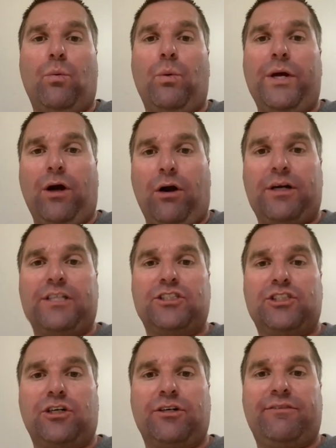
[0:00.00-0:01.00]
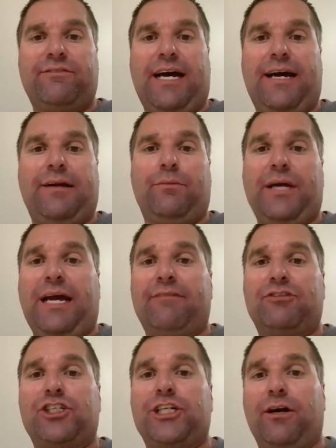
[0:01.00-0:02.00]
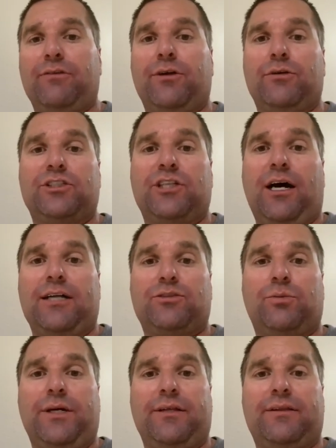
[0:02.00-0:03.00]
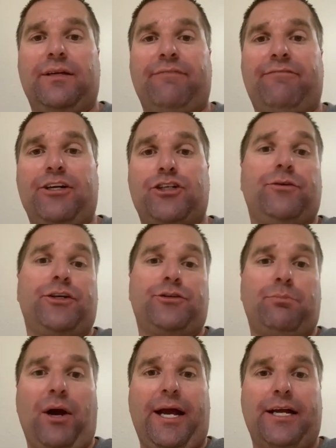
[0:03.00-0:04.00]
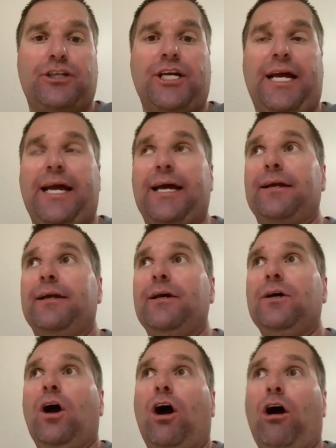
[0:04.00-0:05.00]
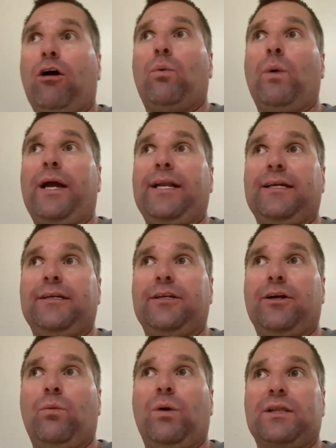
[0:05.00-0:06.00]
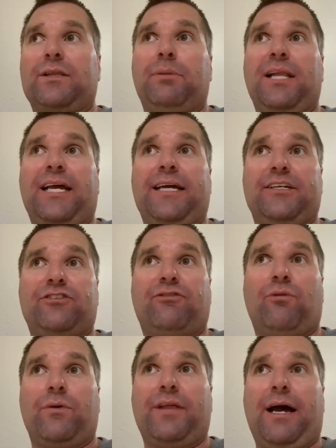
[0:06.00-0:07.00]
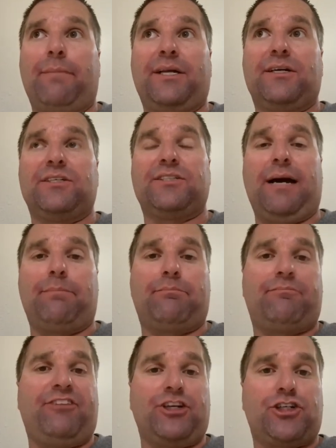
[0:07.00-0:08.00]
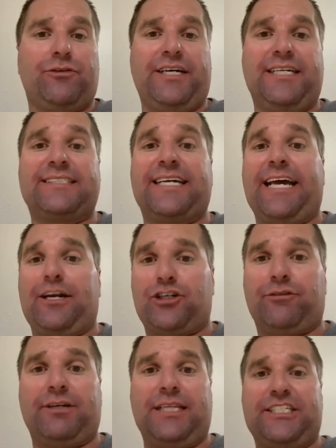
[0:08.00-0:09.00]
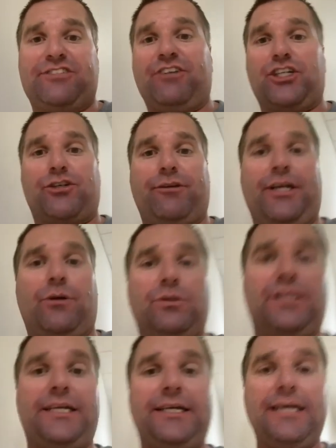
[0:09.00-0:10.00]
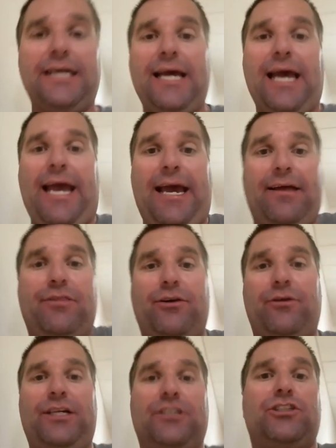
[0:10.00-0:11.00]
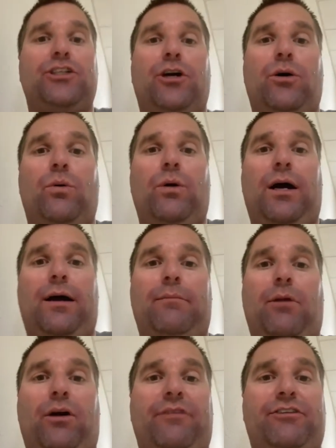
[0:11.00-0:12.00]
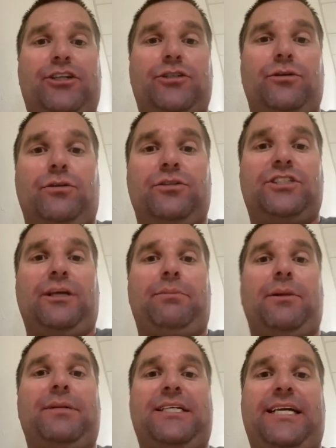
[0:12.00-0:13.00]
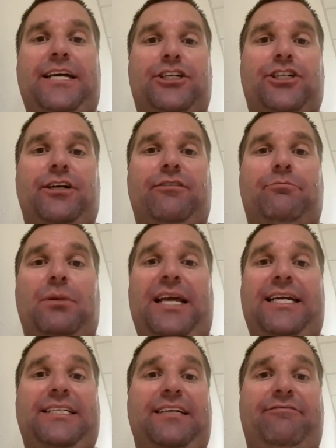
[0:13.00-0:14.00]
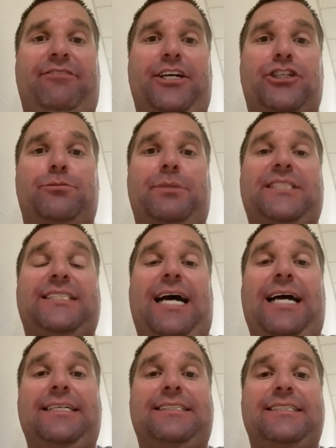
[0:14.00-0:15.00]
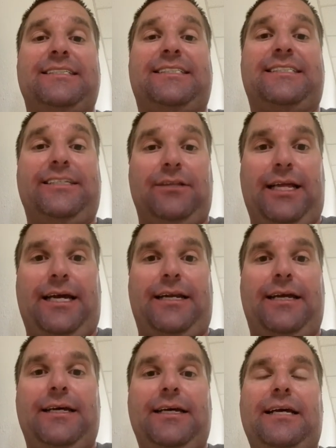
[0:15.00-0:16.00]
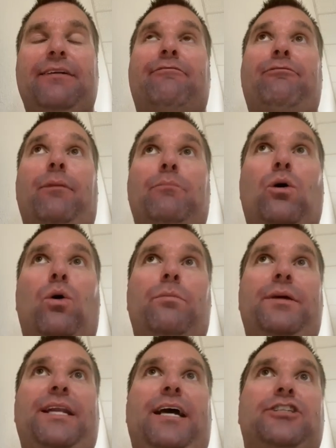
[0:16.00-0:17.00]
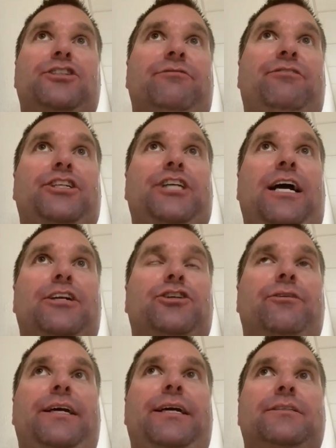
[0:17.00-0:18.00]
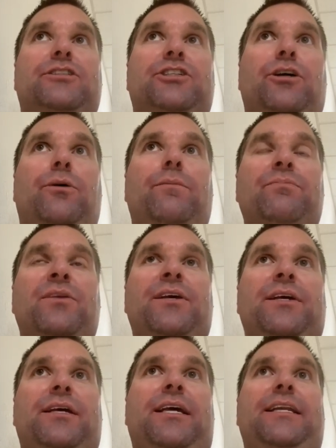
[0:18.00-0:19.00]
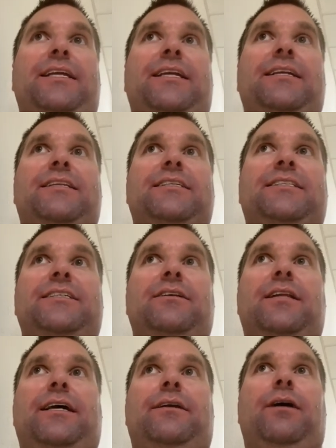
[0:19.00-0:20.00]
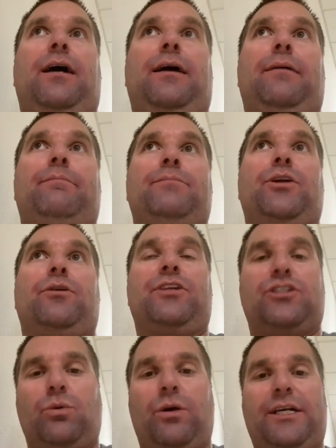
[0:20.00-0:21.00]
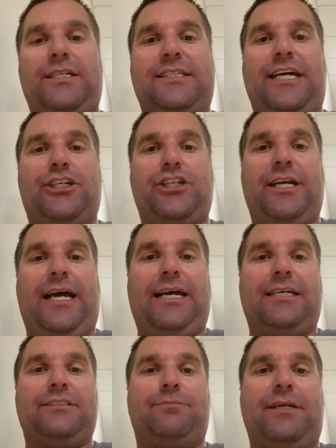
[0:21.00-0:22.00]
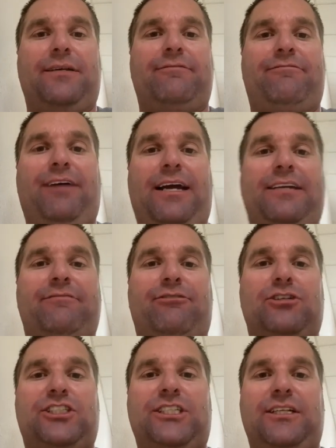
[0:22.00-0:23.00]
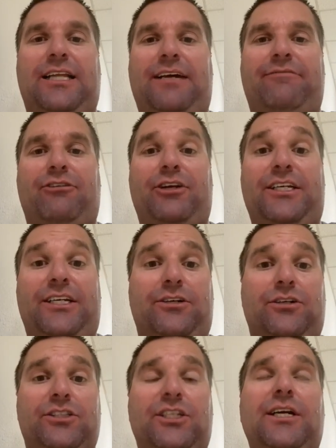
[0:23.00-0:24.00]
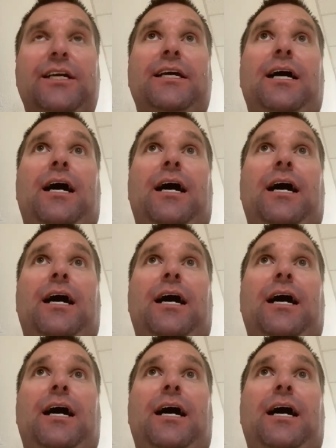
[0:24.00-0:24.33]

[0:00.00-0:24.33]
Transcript: we are concerned of that, and we have shared those thoughts with Fisheries Branch and are awaiting, what the plan is for that, because that fishery is a catch and release fishery only, and there is no artificial supplementation of planting fish besides steelhead from Coleman National Fish Hatchery. And so getting into the steelhead, this organization has been fighting for steelhead for years.